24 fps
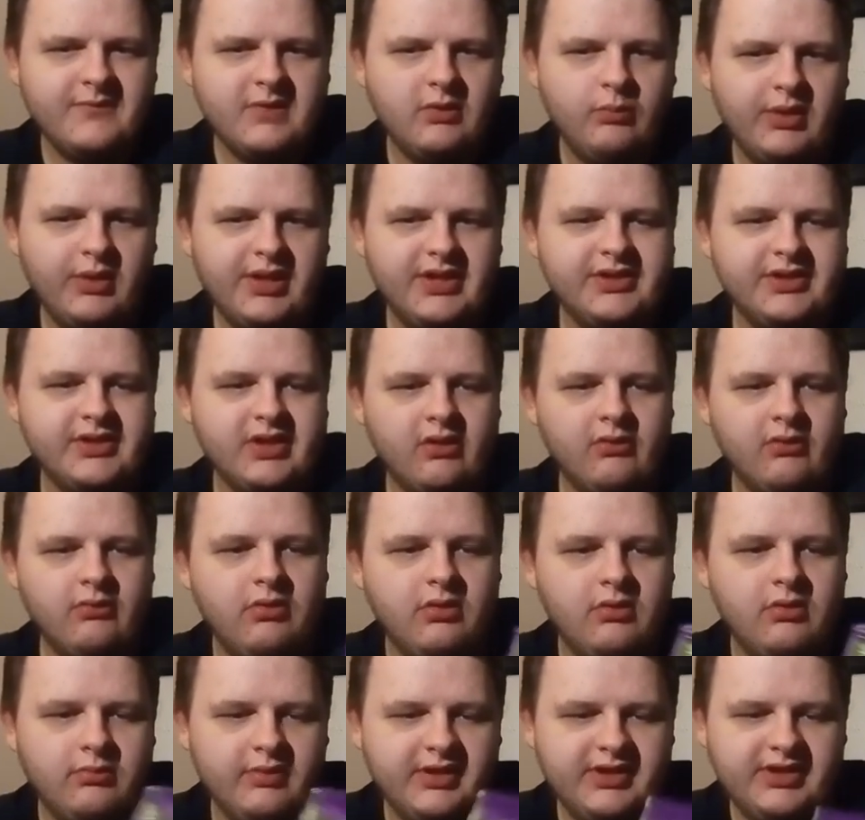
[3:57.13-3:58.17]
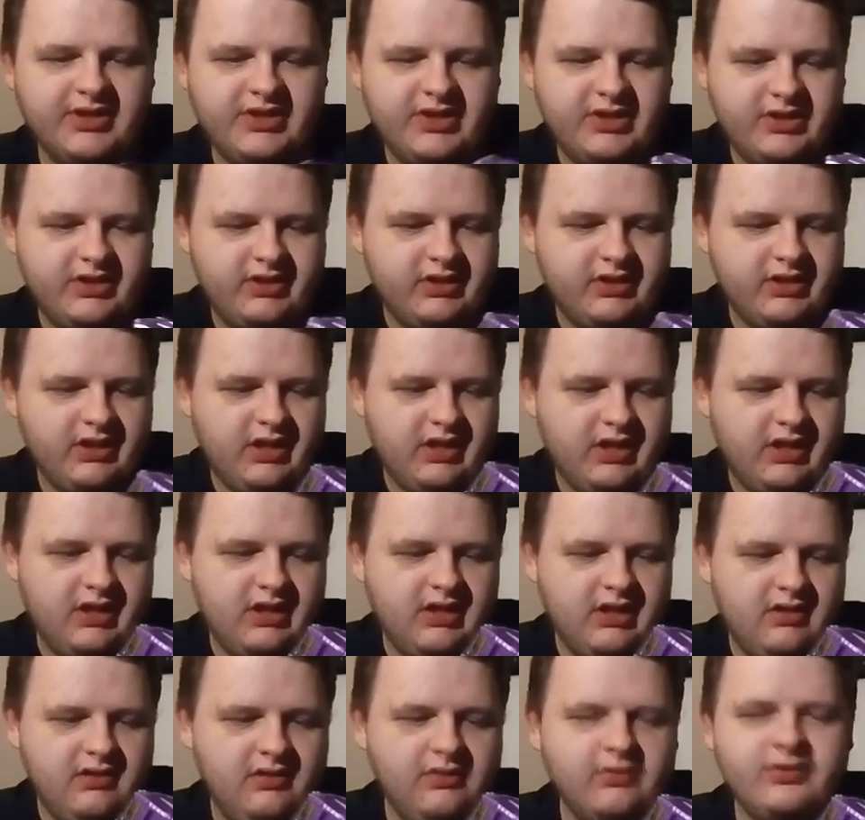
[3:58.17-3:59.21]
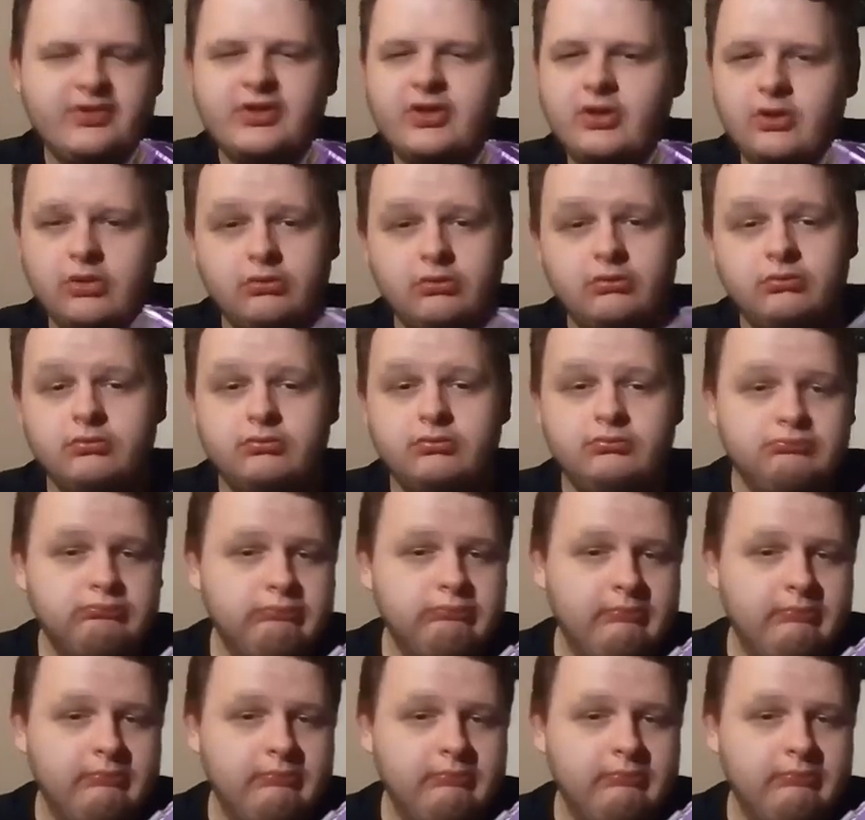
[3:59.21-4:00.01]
window, which looks cool.